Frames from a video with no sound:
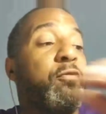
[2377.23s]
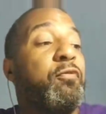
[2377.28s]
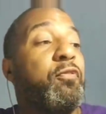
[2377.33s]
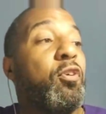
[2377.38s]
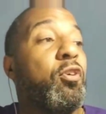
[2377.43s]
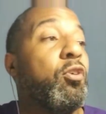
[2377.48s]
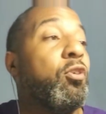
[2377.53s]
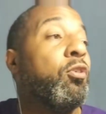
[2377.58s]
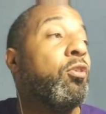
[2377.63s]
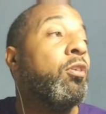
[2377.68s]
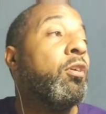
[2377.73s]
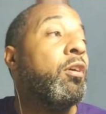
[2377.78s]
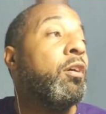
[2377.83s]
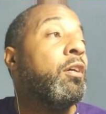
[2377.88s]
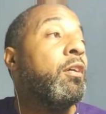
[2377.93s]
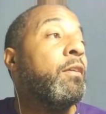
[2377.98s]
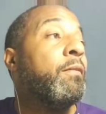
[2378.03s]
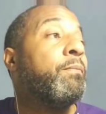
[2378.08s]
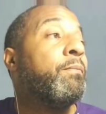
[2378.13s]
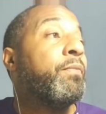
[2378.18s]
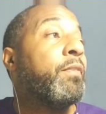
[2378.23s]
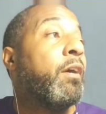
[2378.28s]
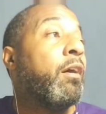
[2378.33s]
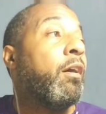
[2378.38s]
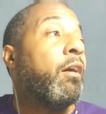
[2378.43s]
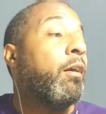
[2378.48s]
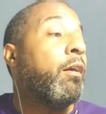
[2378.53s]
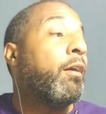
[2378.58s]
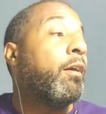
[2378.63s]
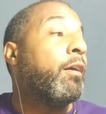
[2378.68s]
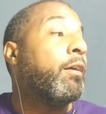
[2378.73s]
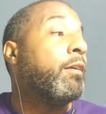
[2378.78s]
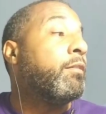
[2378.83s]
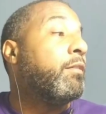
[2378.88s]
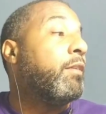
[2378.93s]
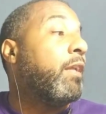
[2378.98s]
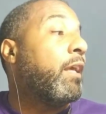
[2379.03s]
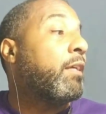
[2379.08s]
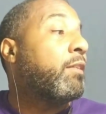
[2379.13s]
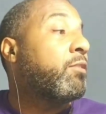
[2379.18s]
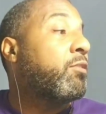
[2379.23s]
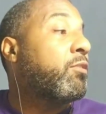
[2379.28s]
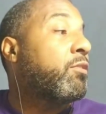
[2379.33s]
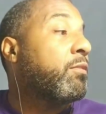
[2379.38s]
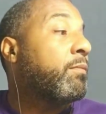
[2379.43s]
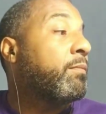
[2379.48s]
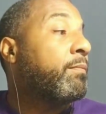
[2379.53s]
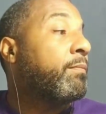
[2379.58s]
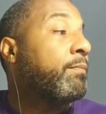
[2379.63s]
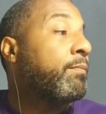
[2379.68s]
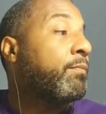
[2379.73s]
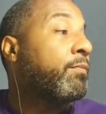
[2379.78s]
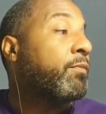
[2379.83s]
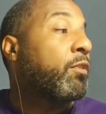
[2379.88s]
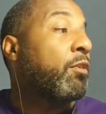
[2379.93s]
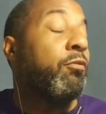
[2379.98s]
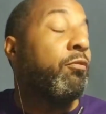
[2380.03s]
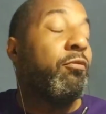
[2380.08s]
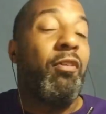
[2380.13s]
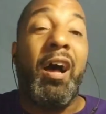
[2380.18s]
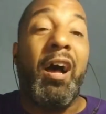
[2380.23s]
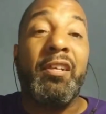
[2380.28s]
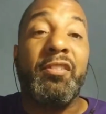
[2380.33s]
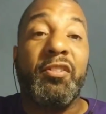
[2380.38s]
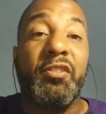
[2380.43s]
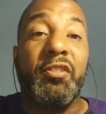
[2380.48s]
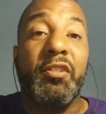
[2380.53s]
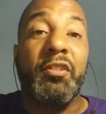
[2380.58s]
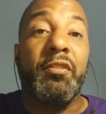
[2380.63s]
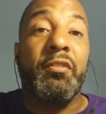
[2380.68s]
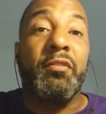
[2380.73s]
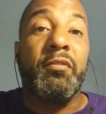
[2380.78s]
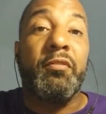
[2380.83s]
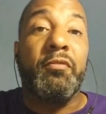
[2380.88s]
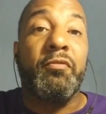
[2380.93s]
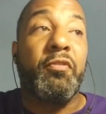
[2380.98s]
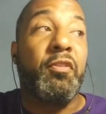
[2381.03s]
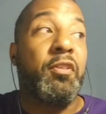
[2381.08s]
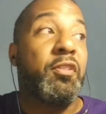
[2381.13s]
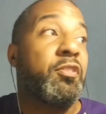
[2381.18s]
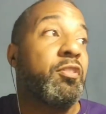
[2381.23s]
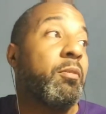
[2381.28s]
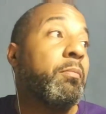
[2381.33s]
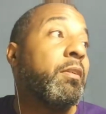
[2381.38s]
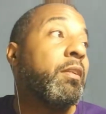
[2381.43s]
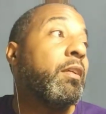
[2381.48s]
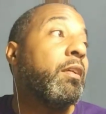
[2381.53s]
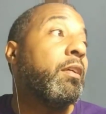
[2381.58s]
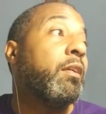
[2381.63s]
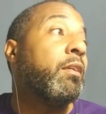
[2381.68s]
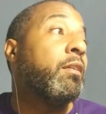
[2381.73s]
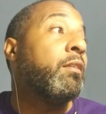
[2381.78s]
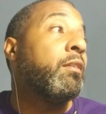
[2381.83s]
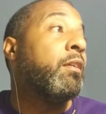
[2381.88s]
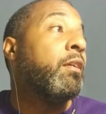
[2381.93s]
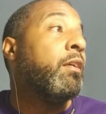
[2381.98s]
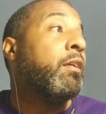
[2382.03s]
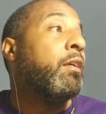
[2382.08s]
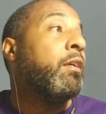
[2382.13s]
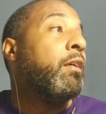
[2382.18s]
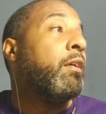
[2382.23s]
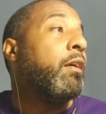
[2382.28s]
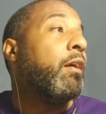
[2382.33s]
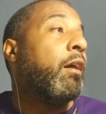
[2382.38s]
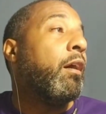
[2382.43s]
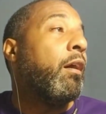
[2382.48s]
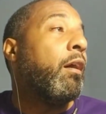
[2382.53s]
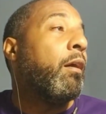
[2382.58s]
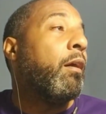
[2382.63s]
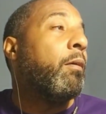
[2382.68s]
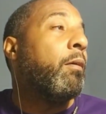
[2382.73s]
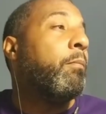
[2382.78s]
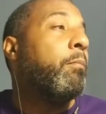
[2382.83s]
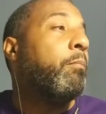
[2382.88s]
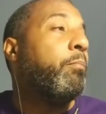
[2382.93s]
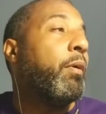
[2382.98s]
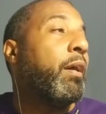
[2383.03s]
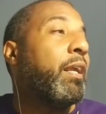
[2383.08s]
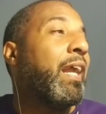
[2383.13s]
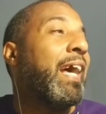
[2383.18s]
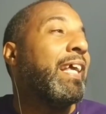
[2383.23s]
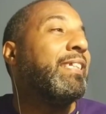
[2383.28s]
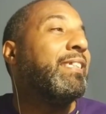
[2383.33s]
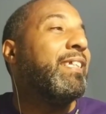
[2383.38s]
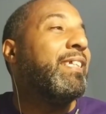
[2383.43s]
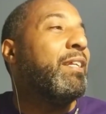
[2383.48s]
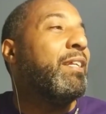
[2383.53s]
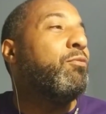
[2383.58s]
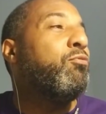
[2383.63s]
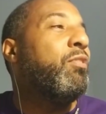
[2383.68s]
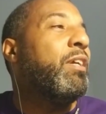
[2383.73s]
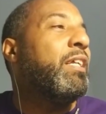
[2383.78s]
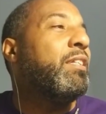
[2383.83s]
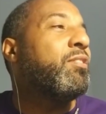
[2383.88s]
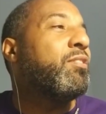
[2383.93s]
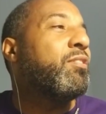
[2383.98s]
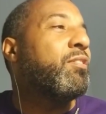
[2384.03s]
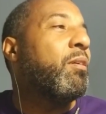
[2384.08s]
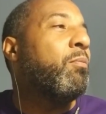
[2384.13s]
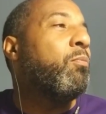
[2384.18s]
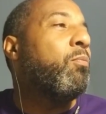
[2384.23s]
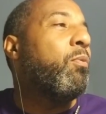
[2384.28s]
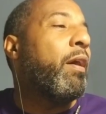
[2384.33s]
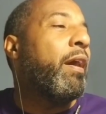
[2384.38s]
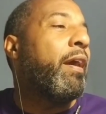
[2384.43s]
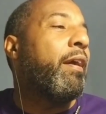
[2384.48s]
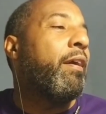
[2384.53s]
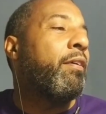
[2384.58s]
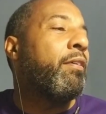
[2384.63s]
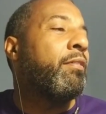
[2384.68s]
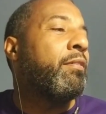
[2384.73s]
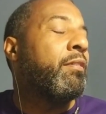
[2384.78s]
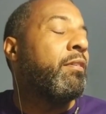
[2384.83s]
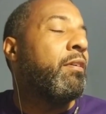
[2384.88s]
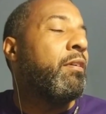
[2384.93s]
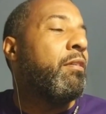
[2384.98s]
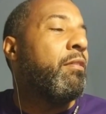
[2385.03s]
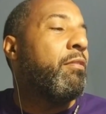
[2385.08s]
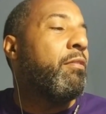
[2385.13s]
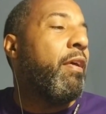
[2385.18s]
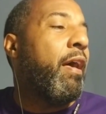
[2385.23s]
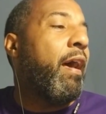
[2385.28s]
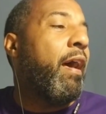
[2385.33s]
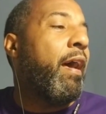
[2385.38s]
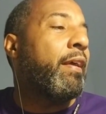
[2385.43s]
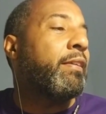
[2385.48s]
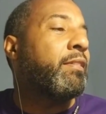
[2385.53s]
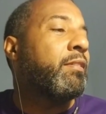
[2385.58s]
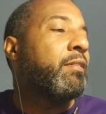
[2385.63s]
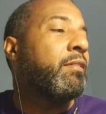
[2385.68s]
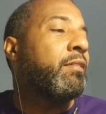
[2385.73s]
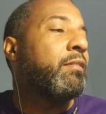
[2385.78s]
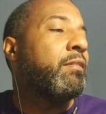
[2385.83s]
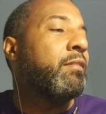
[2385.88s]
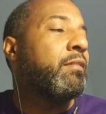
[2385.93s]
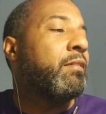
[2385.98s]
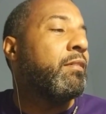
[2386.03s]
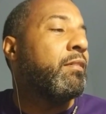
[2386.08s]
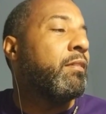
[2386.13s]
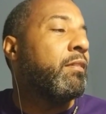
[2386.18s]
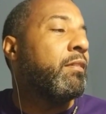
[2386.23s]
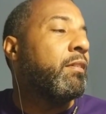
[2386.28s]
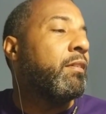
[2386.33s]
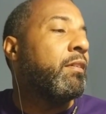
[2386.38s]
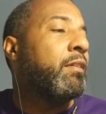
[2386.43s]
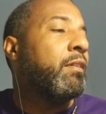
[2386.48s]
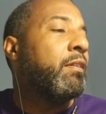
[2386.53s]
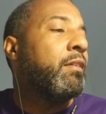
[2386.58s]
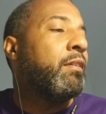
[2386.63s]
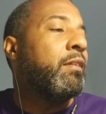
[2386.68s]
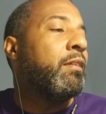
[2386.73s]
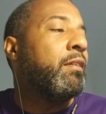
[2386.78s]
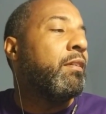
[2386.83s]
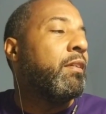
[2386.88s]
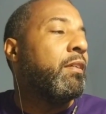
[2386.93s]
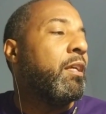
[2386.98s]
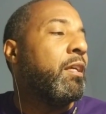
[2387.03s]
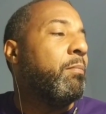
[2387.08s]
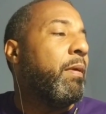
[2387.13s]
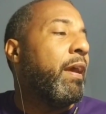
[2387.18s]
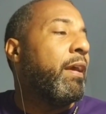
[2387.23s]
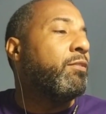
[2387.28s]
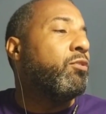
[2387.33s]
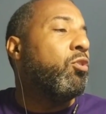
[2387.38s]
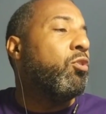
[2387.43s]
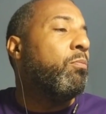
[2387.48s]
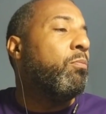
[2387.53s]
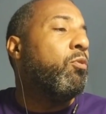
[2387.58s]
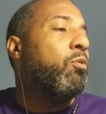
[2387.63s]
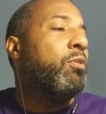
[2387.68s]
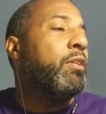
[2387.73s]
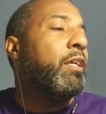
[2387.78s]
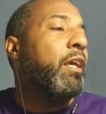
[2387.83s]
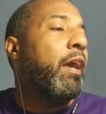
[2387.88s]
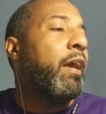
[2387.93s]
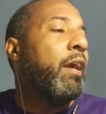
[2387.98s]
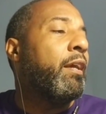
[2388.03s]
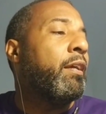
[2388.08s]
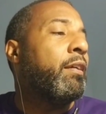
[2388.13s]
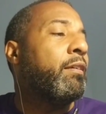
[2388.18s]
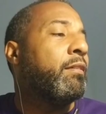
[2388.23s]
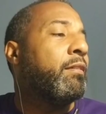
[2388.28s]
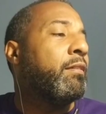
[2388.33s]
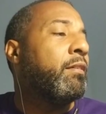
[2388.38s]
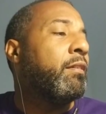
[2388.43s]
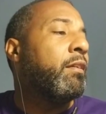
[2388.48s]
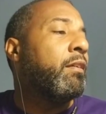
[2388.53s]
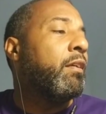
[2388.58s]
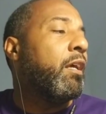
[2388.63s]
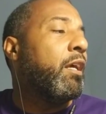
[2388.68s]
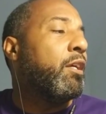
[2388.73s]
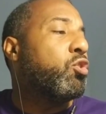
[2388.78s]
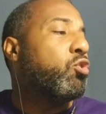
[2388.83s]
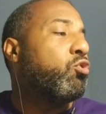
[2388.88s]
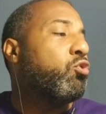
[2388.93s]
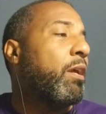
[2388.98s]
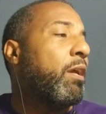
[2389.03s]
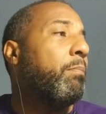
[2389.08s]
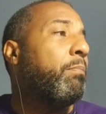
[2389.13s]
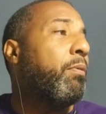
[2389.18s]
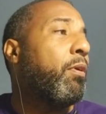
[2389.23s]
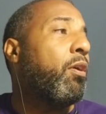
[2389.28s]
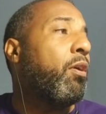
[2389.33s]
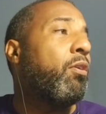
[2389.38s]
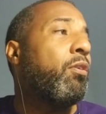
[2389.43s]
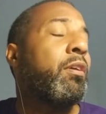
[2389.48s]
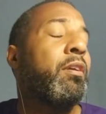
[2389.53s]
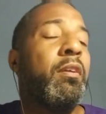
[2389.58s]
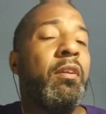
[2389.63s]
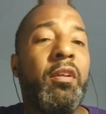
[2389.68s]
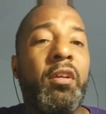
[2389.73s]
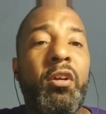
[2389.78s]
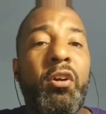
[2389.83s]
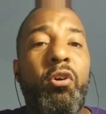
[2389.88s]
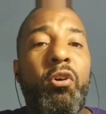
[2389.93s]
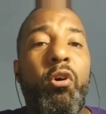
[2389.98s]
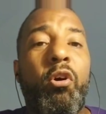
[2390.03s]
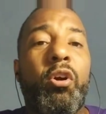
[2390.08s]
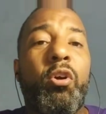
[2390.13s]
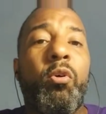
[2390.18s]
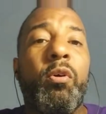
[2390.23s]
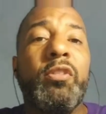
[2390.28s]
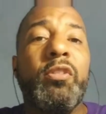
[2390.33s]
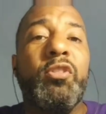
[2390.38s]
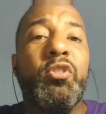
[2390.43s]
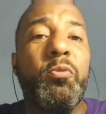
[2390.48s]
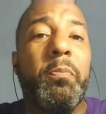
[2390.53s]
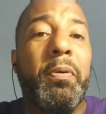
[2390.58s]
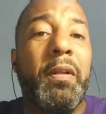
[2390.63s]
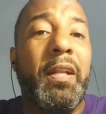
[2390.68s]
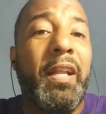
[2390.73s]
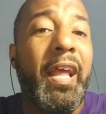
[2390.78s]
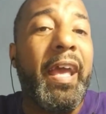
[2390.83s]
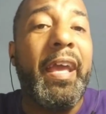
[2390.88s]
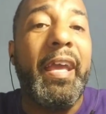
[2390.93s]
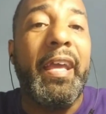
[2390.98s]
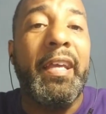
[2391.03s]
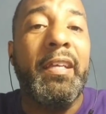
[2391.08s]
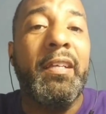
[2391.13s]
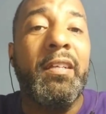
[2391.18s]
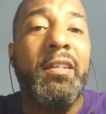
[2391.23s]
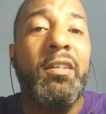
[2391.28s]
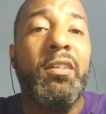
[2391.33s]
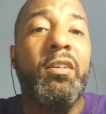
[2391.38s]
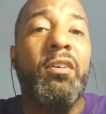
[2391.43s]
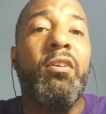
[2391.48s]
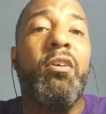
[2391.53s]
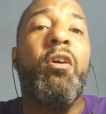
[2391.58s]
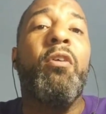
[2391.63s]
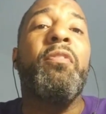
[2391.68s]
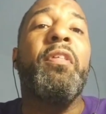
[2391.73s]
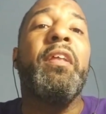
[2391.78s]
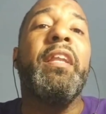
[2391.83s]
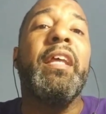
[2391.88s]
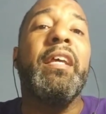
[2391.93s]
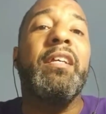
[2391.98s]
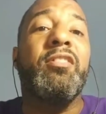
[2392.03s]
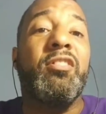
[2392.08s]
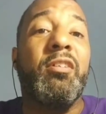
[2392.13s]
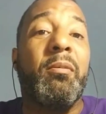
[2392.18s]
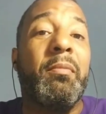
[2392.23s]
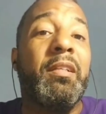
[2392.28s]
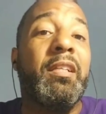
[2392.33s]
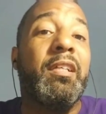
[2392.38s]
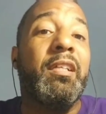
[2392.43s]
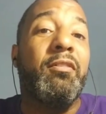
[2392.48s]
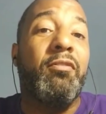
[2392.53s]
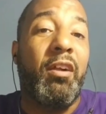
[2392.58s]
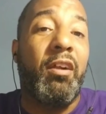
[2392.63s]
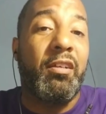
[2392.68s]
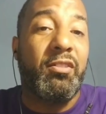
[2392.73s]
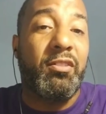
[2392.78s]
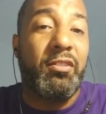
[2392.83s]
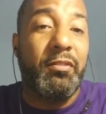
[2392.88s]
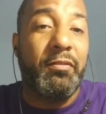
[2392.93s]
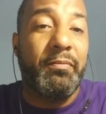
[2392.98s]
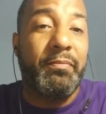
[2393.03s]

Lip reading: the full Knicks roster for the Summer League. But I did read somewhere that Emmanuel Mudiay and Trey Burke are going to play on the Knicks Summer League roster.